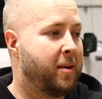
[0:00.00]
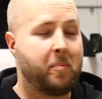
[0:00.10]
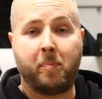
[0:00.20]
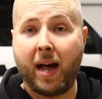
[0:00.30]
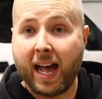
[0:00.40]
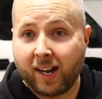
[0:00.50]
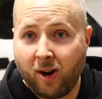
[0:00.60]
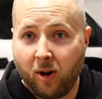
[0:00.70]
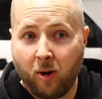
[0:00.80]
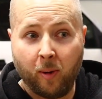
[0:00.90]
Back
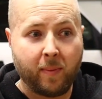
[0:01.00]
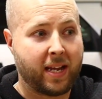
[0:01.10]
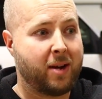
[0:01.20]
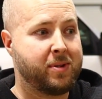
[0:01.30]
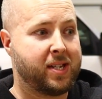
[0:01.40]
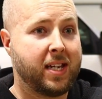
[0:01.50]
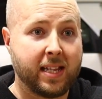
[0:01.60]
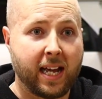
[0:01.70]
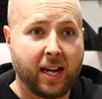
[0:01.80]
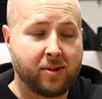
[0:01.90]
home, and I was in
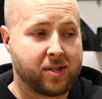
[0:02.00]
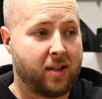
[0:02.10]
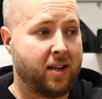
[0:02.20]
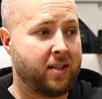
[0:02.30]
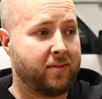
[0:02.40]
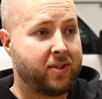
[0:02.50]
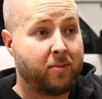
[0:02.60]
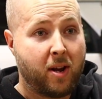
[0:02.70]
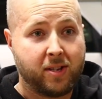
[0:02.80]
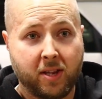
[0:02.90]
the house long enough to
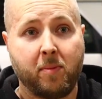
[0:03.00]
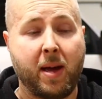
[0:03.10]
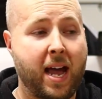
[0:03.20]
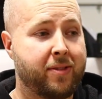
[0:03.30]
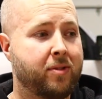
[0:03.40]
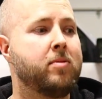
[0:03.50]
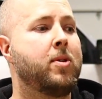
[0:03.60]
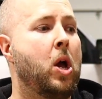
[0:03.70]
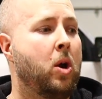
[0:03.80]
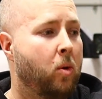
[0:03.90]
run to the bathroom,
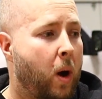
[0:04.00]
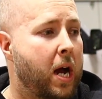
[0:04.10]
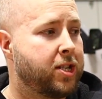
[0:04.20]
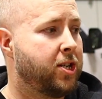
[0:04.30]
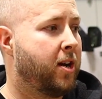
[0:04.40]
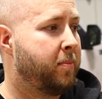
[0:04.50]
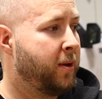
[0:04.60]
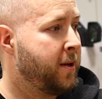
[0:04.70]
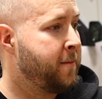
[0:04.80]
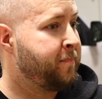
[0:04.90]
wash up,
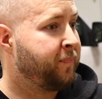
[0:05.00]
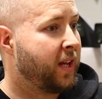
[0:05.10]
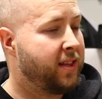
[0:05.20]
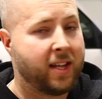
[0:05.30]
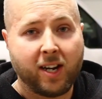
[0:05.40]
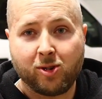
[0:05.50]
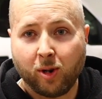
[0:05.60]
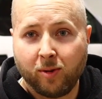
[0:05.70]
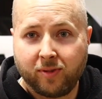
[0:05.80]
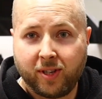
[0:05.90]
and then I
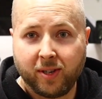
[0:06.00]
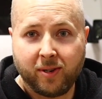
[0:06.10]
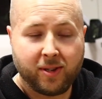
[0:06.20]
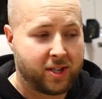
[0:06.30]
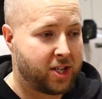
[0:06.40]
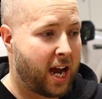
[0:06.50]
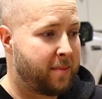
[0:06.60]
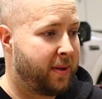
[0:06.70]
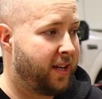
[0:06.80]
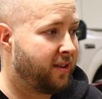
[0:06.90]
drove to the
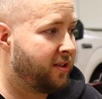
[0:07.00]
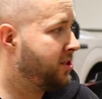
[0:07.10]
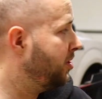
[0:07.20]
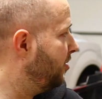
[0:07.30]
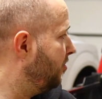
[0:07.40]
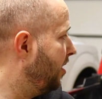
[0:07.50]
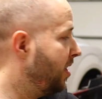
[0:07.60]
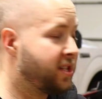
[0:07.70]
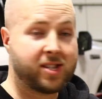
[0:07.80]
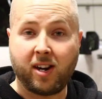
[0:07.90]
shop here to
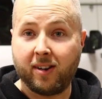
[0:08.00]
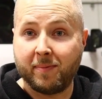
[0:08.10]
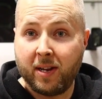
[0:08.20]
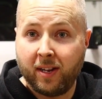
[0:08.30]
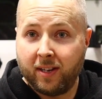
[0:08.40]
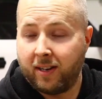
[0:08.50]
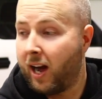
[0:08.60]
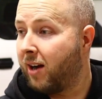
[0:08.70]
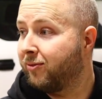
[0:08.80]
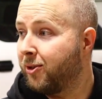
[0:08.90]
start
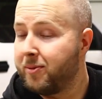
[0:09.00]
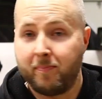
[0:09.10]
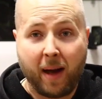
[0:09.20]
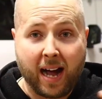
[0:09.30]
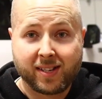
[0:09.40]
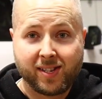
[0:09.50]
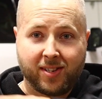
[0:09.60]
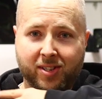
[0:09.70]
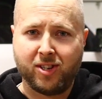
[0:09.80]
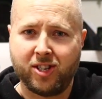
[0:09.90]
offloading
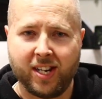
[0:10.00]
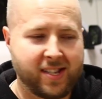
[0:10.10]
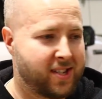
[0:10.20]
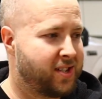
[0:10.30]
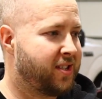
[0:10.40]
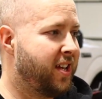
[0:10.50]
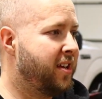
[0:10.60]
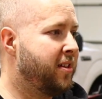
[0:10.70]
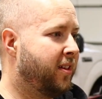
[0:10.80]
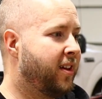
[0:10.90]
boxes and sheets of
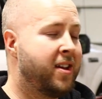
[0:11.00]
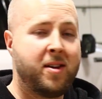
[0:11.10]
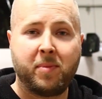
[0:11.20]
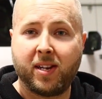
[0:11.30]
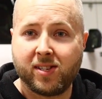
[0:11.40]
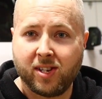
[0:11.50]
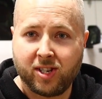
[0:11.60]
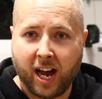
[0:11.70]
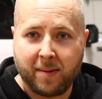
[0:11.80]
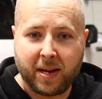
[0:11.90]
steel, and because the
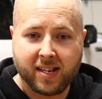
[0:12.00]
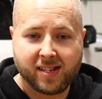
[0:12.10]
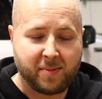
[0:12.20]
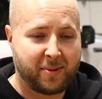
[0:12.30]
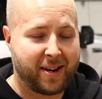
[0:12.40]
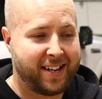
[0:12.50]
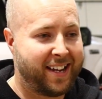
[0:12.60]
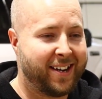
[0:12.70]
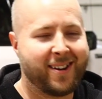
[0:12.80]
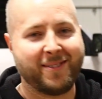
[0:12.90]
shop has to be ready
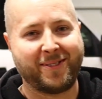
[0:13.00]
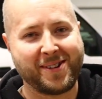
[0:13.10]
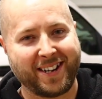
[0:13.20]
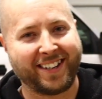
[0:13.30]
here for